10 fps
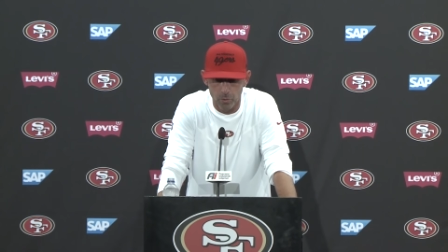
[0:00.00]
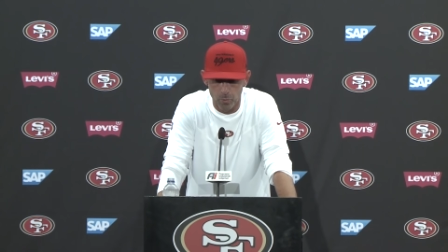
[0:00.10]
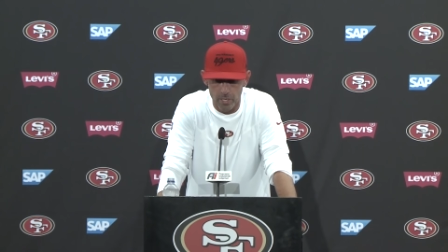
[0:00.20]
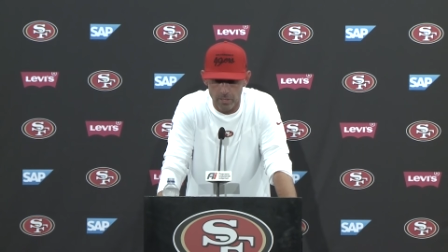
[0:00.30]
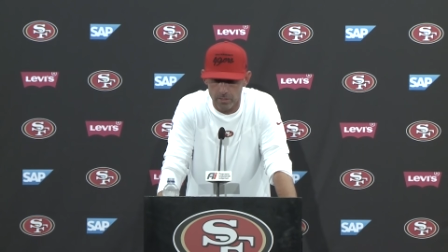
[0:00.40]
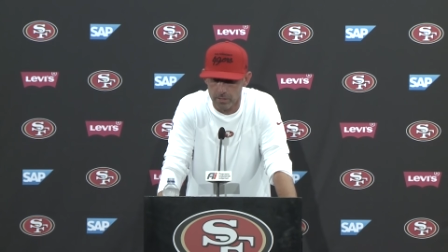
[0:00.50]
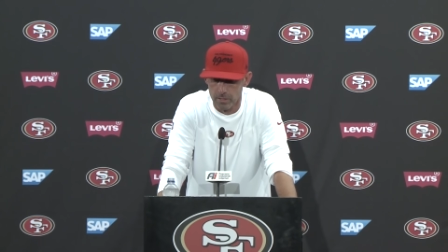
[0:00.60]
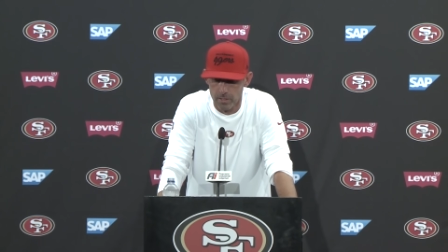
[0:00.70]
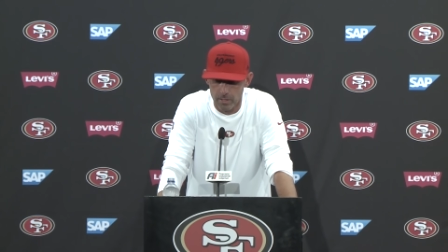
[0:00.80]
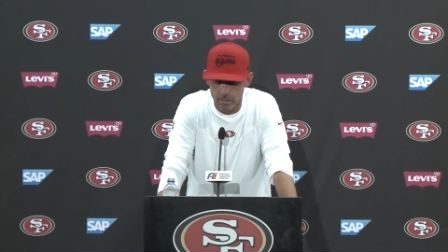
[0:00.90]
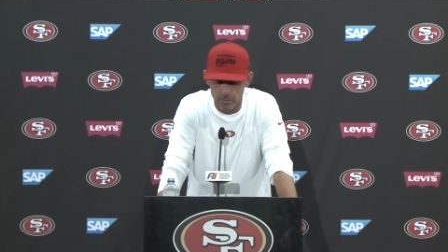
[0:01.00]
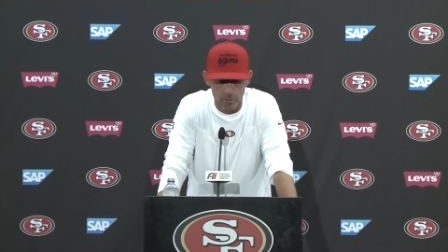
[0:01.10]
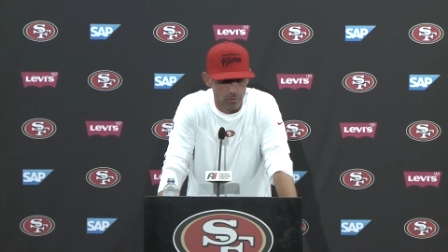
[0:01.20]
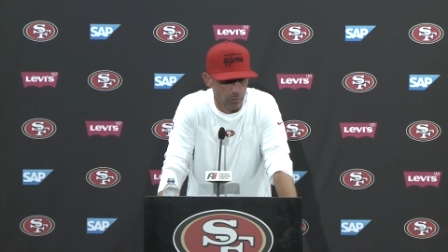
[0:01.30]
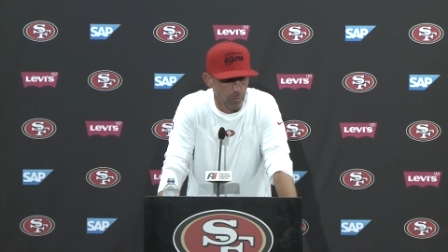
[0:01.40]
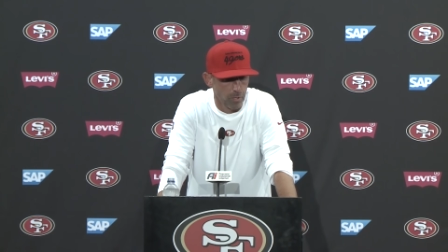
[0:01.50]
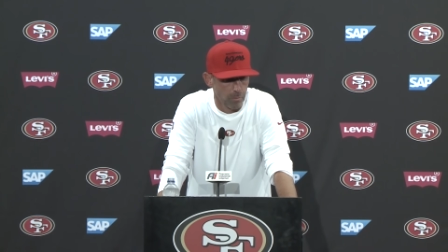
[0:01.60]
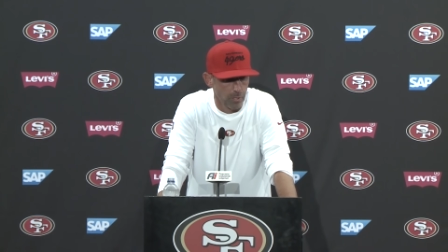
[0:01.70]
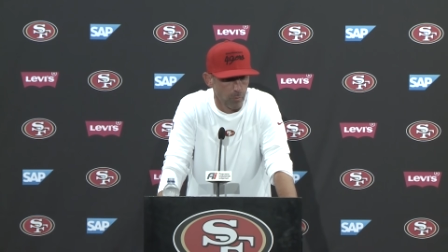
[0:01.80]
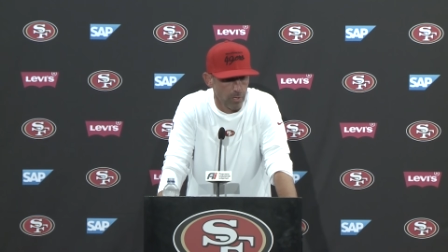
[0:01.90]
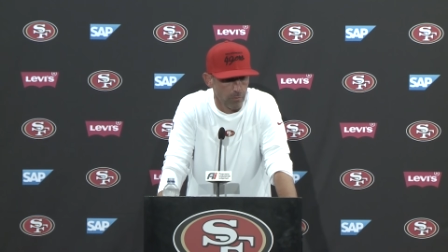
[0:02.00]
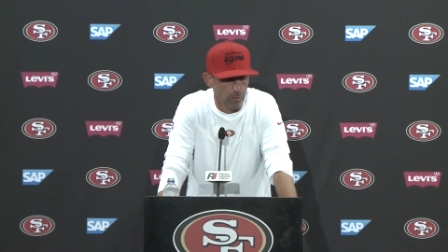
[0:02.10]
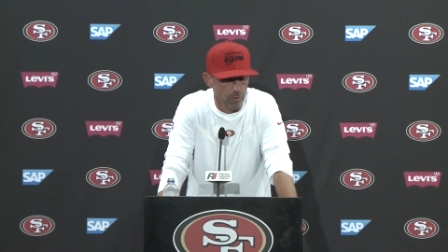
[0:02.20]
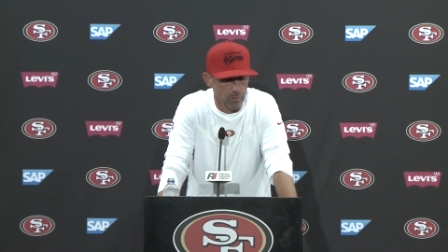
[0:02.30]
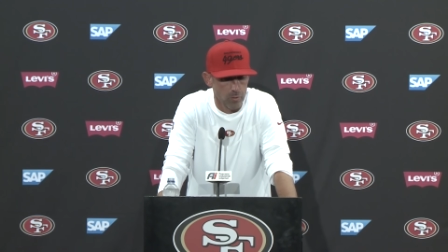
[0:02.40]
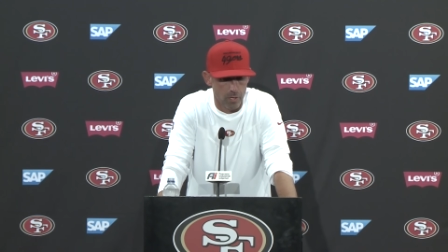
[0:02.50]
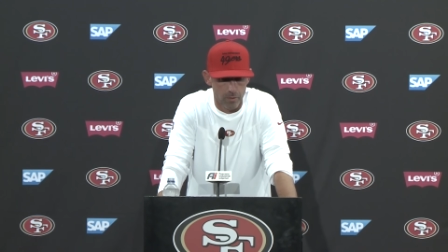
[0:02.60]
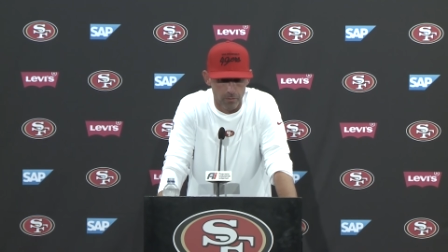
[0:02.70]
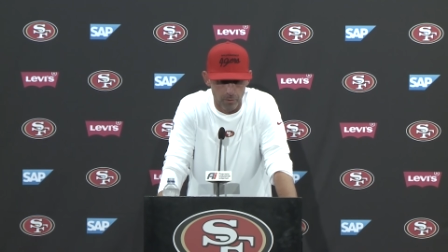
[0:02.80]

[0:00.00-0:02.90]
two weeks, and we knew this would be a big week for him. He was starting